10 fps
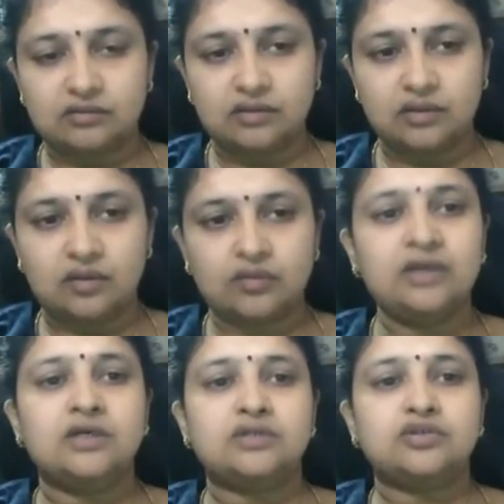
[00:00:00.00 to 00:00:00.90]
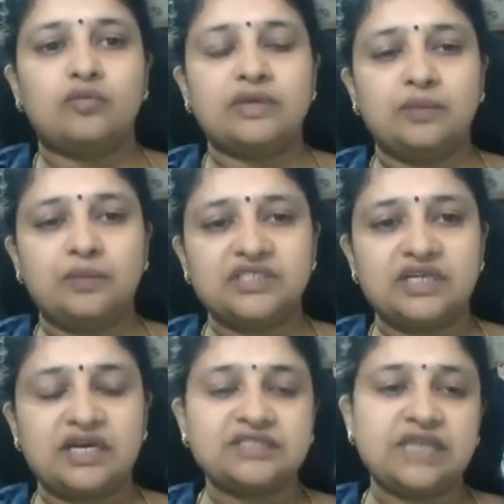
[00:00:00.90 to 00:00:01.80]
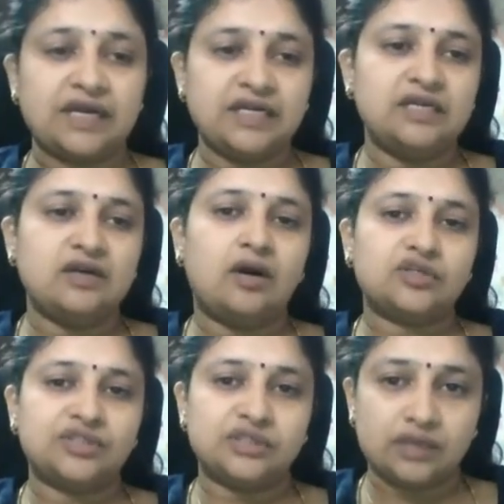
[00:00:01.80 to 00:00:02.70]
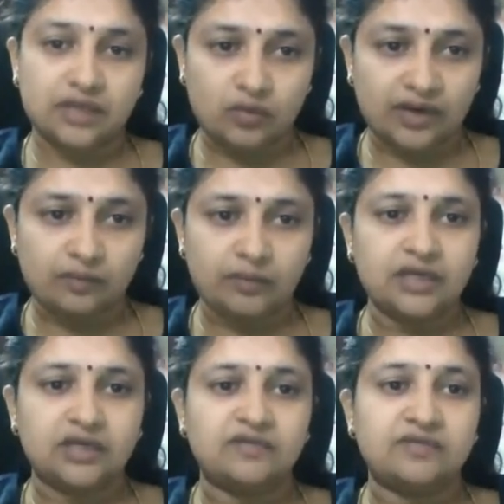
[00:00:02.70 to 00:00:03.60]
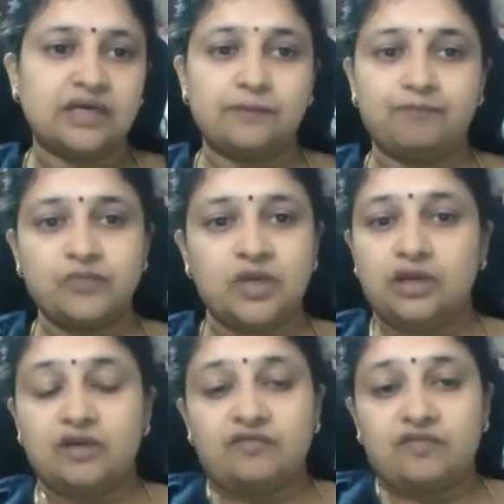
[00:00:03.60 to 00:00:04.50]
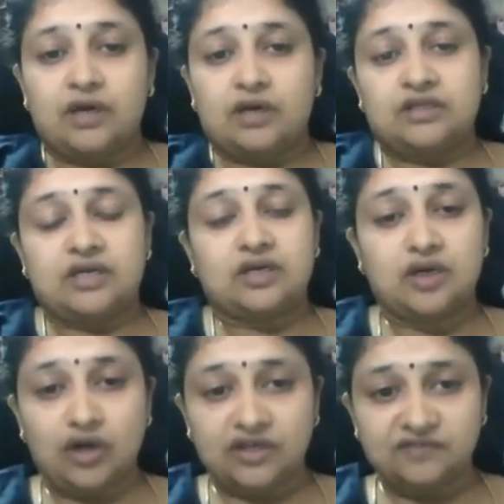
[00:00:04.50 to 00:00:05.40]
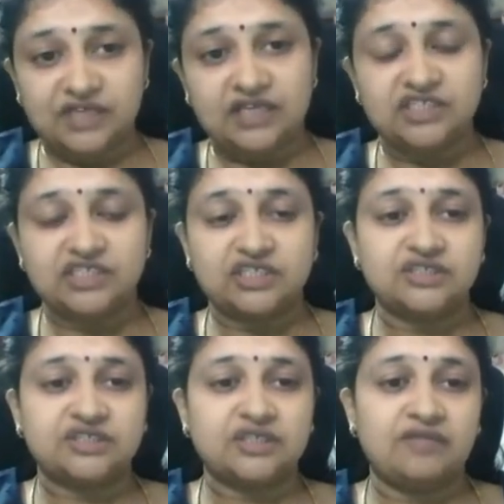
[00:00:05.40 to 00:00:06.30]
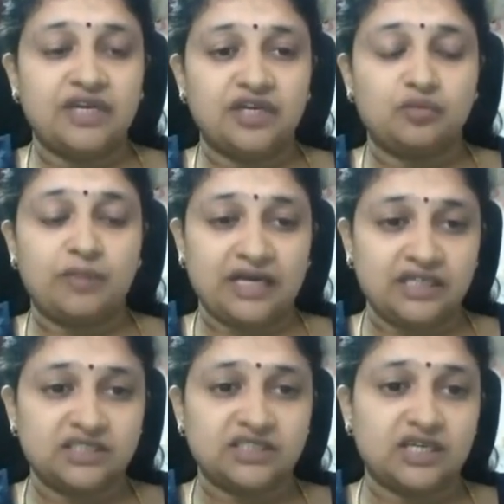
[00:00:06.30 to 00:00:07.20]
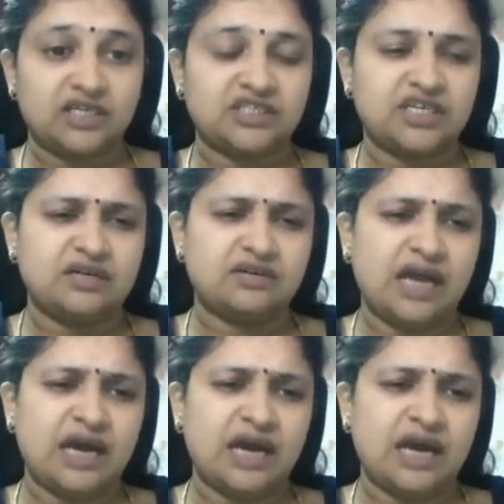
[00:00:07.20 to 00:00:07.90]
Okay, so when the patient has high oxygen requirement, if there are a lot of secretions, we need to manage the secretion.